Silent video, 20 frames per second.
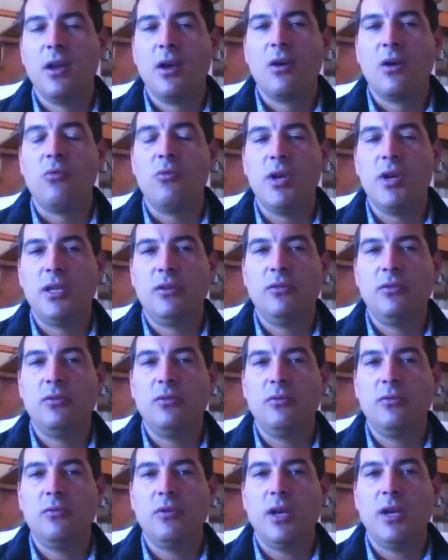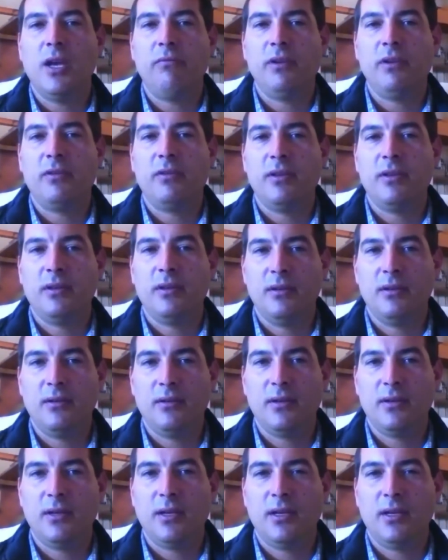We do
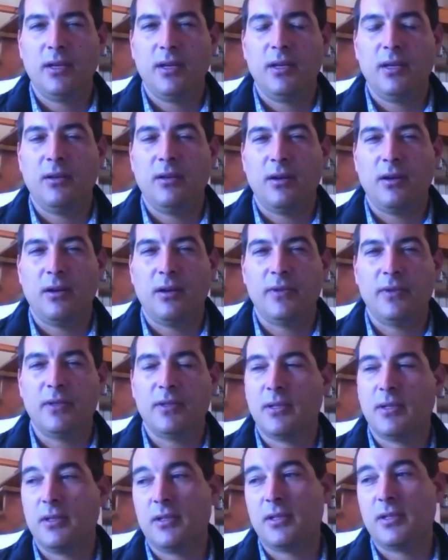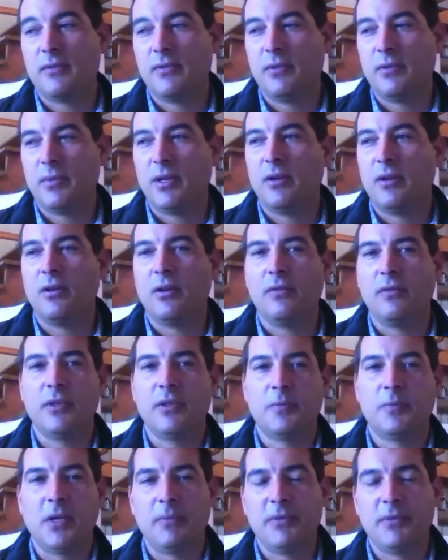everything in a harvest, a Sauvignon Blanc
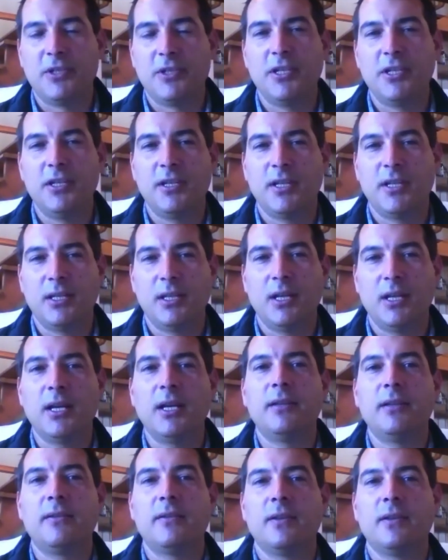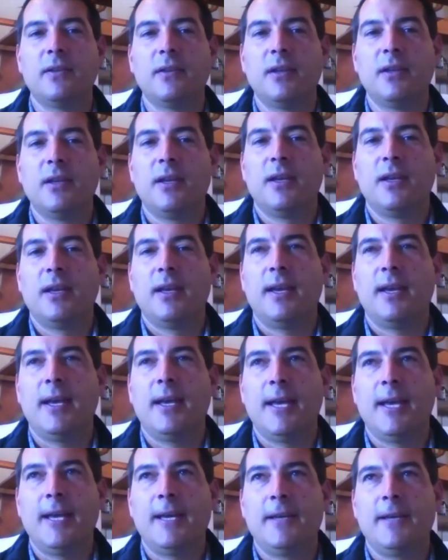harvest by machine at night.
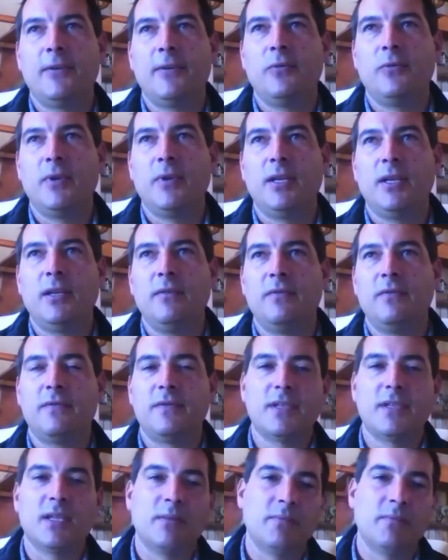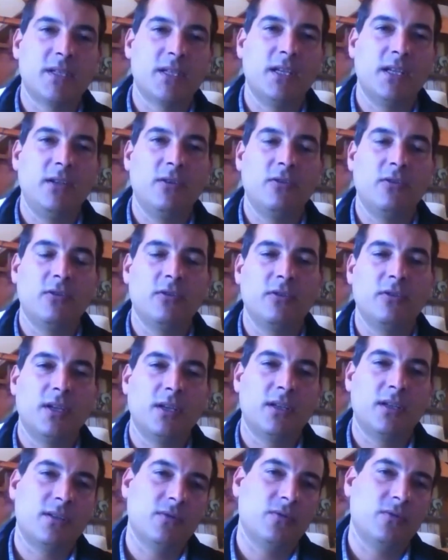And we give some skin
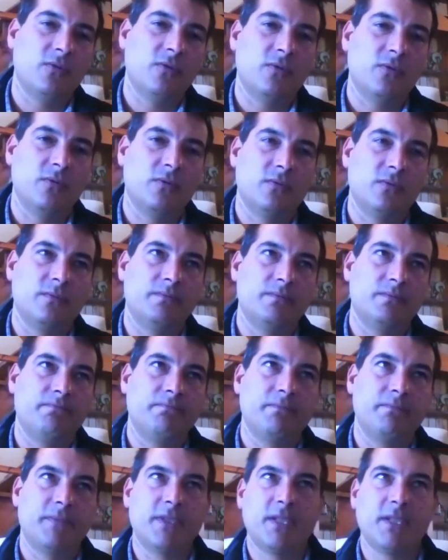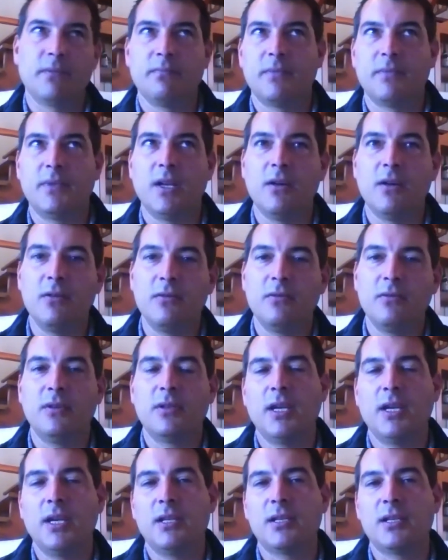contact, or some don't
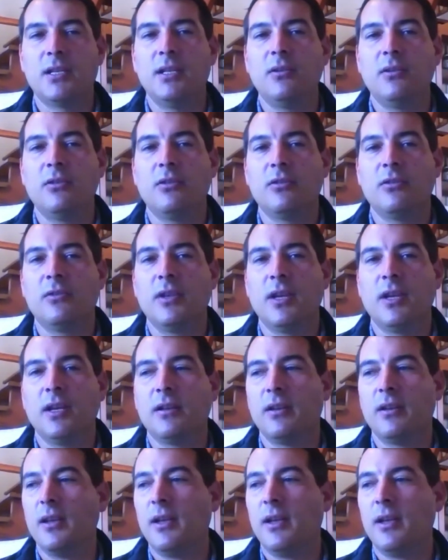get skin contact.